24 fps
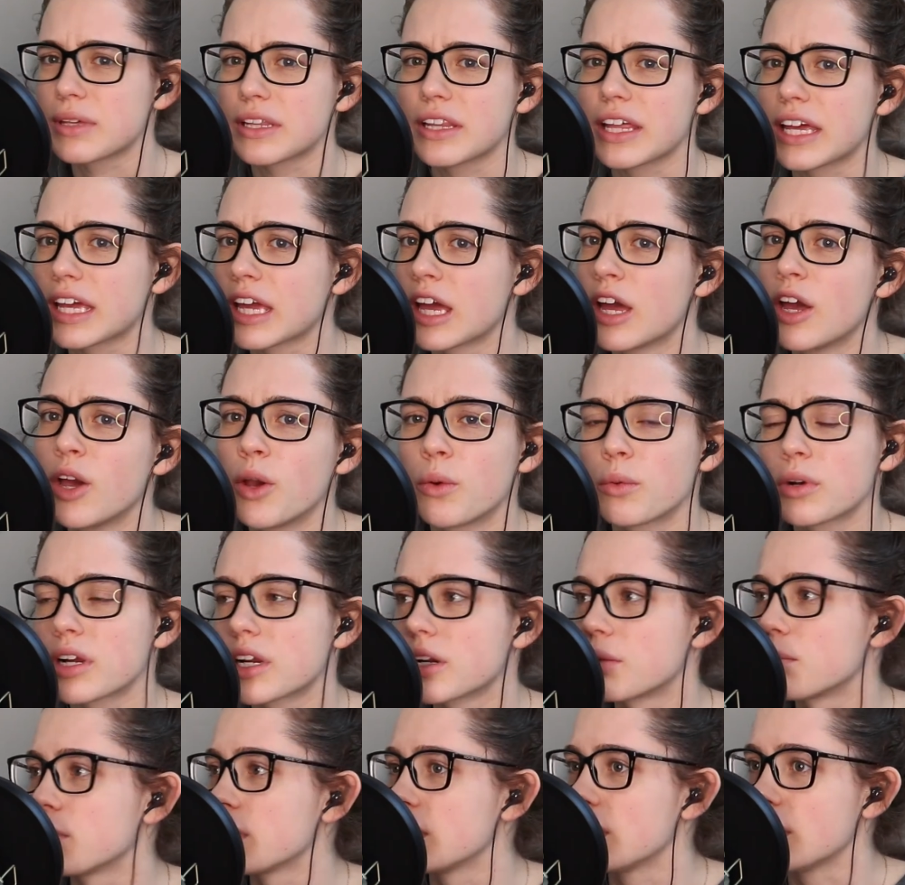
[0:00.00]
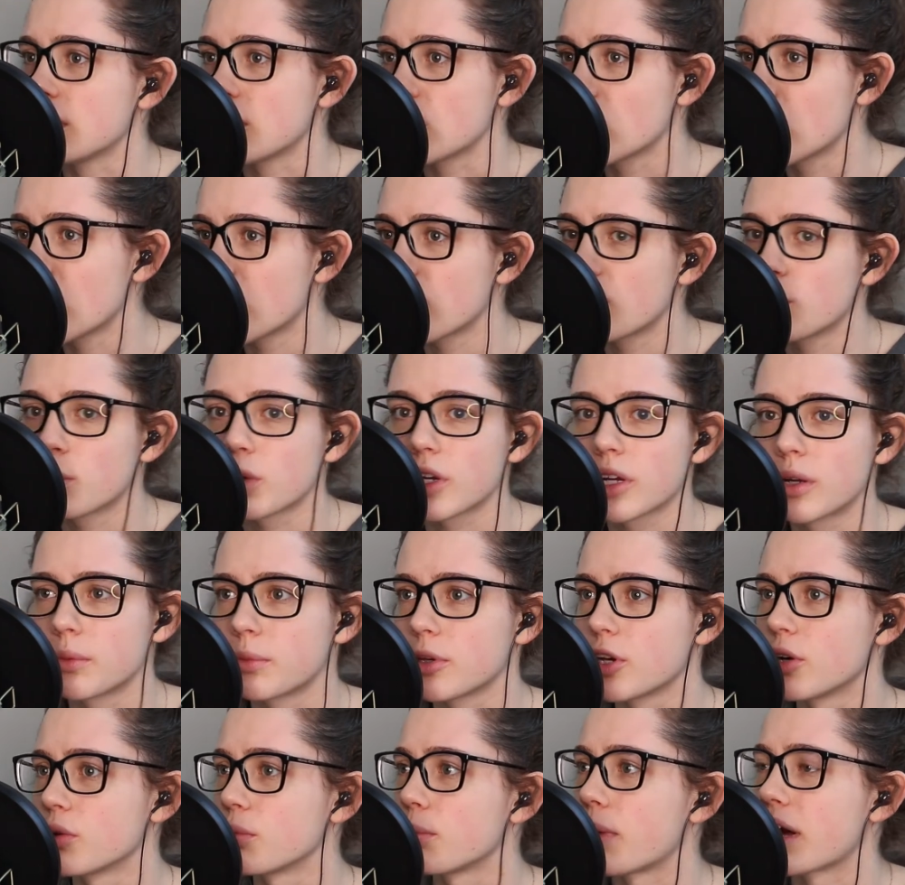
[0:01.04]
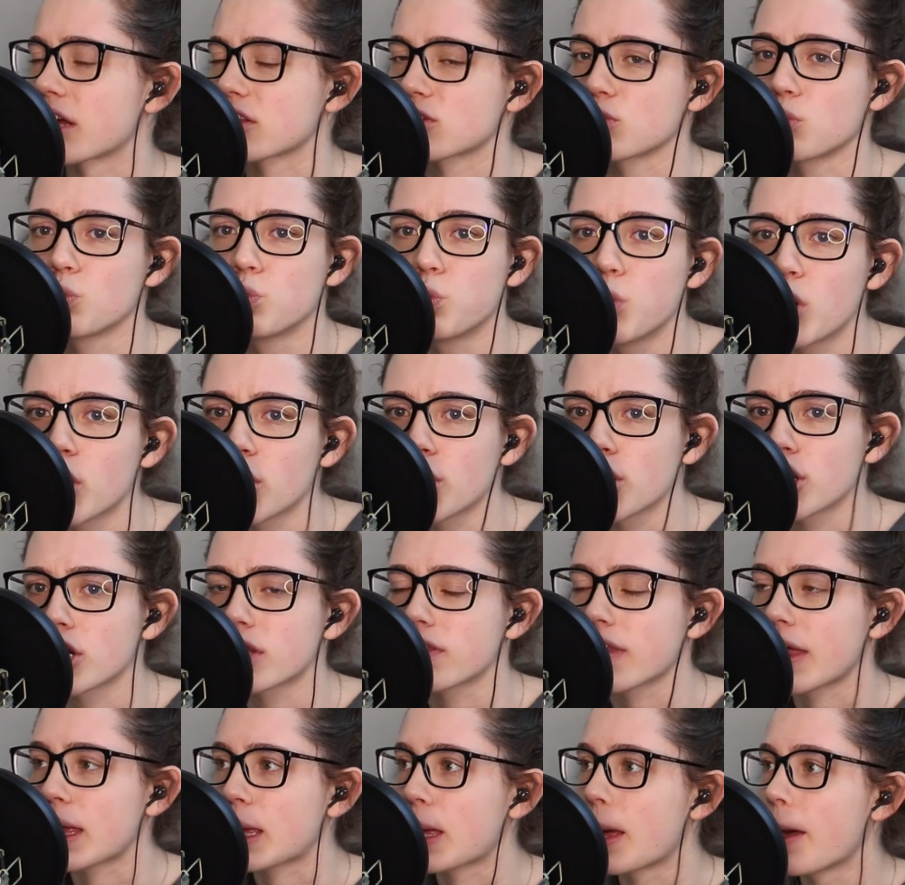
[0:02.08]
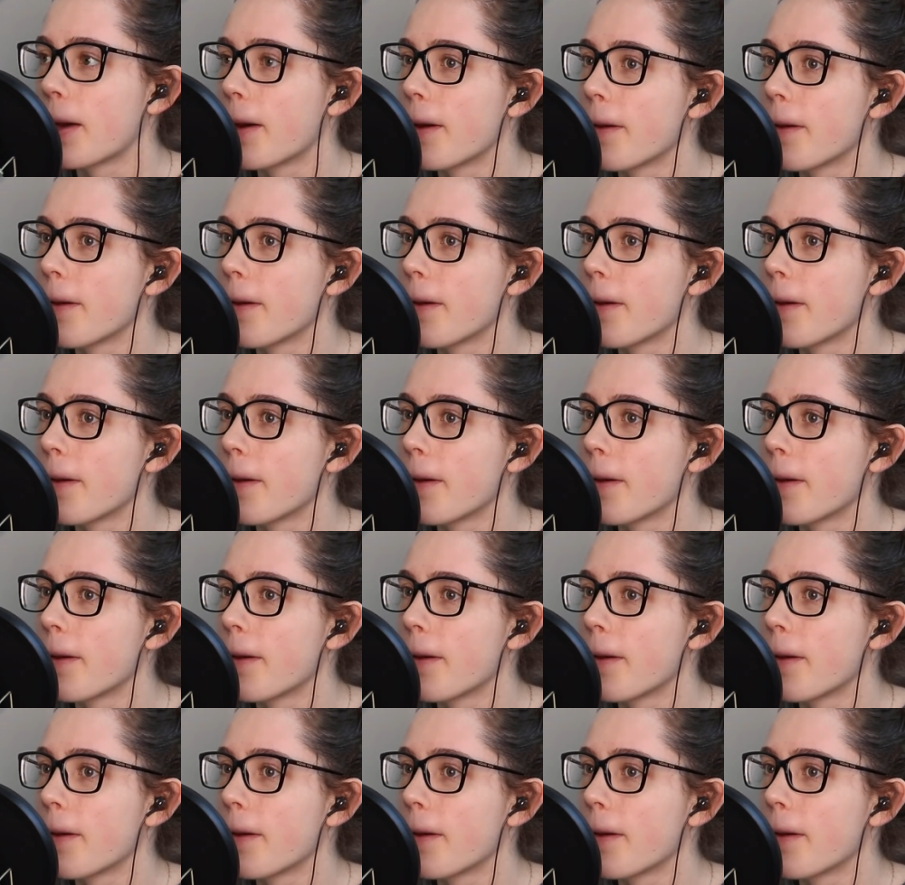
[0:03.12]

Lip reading: like, we're gonna be good, we're gonna be going back to work, like